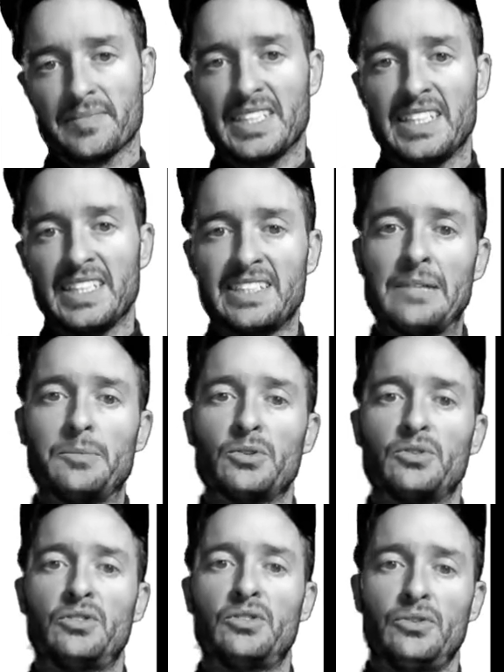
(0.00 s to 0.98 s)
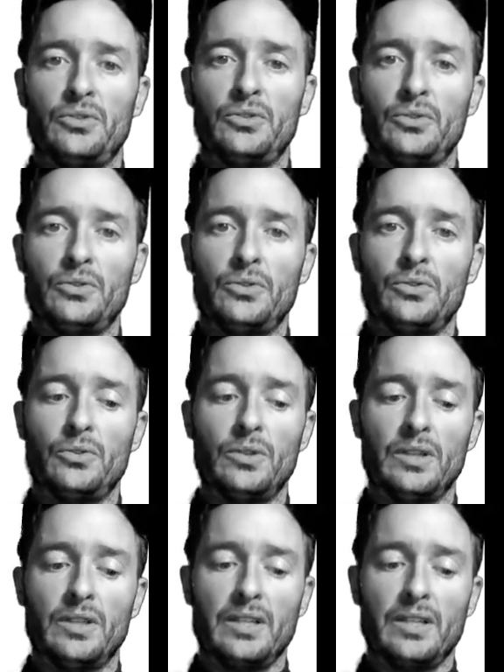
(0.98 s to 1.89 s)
is able to